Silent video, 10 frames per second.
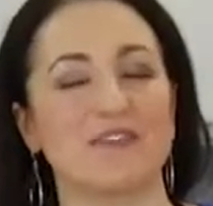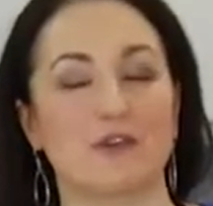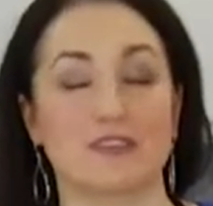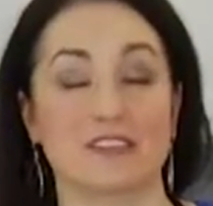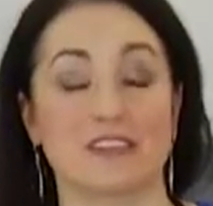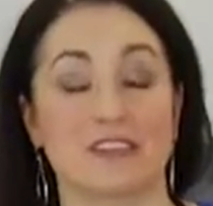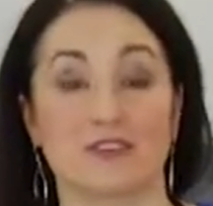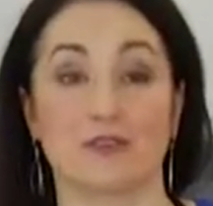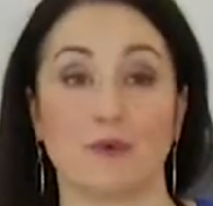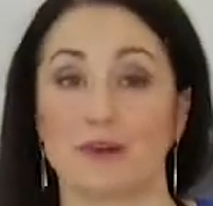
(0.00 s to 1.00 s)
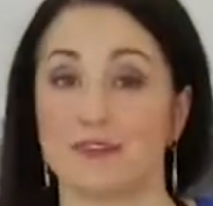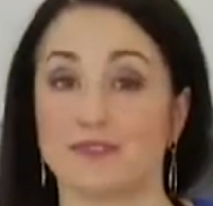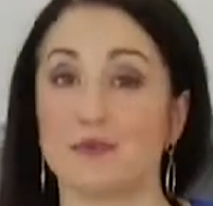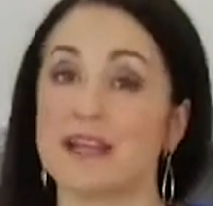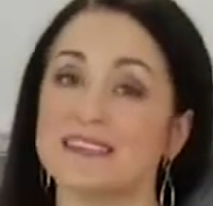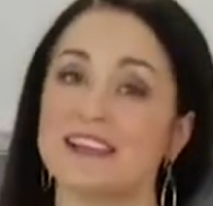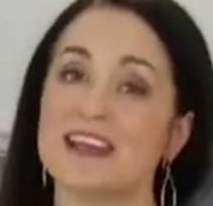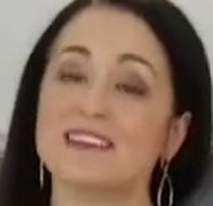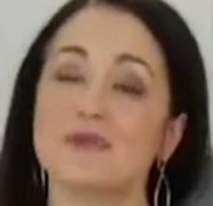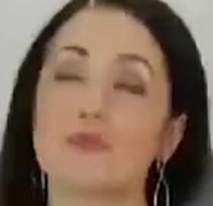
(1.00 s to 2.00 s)
Of course, it is also Wellness
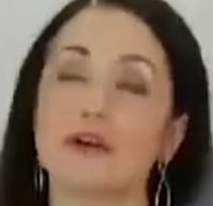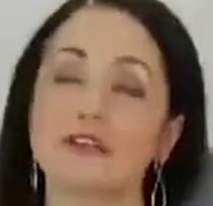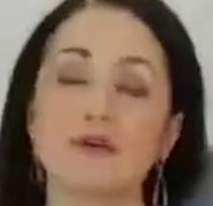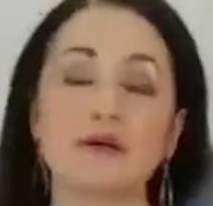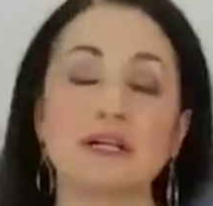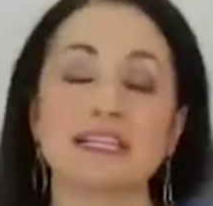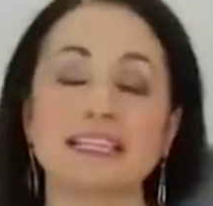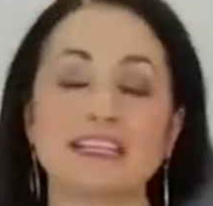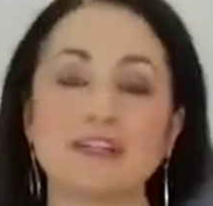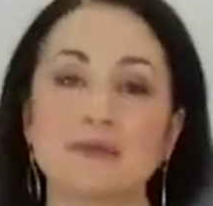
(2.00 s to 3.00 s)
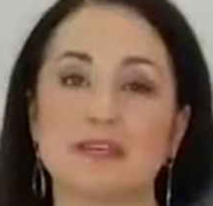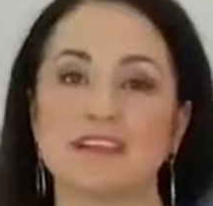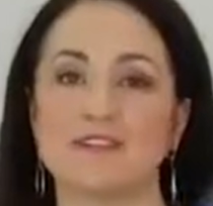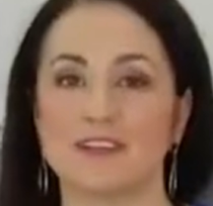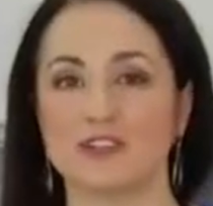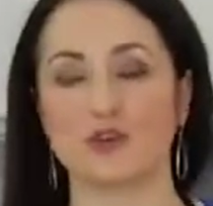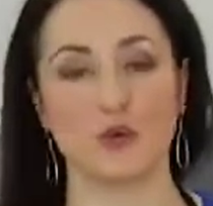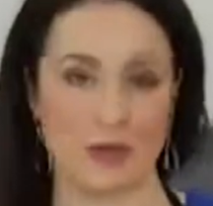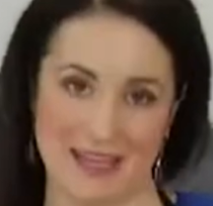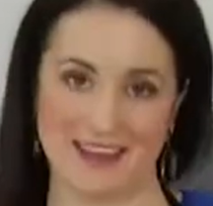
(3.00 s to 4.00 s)
Wednesday, so we're doing a little bit of a
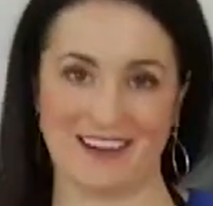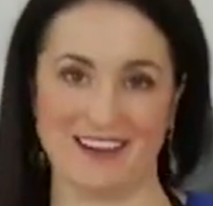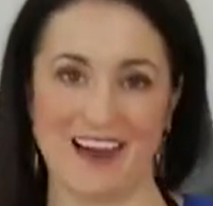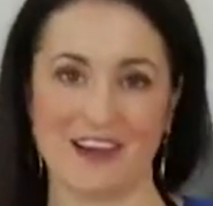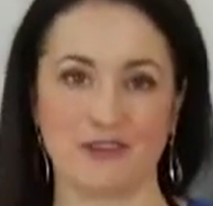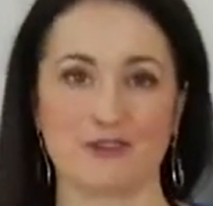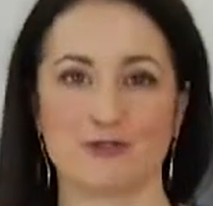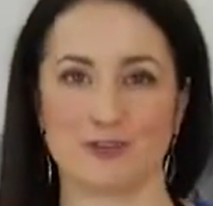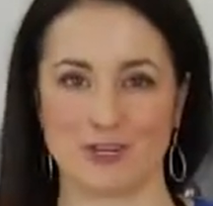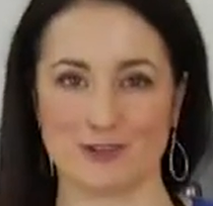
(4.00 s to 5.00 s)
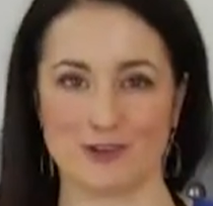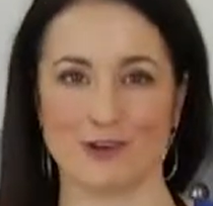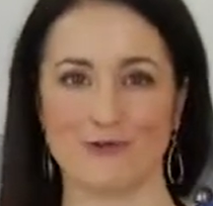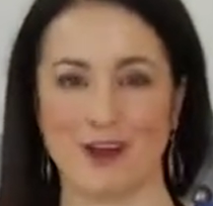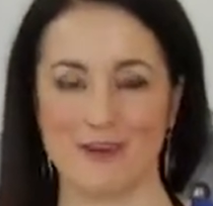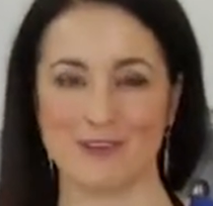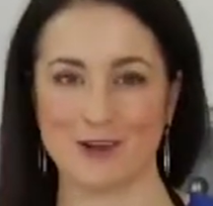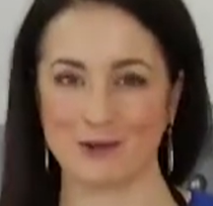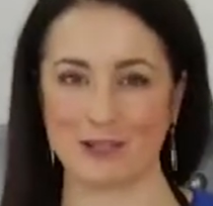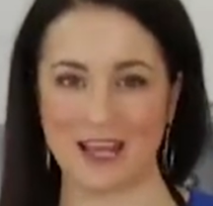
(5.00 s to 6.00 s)
tweak on your traditional
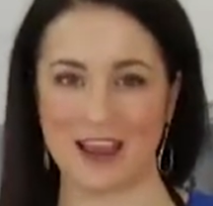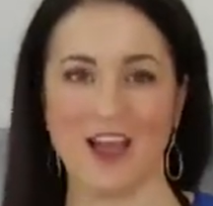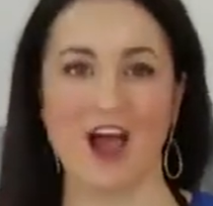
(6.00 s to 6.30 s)
ravioli.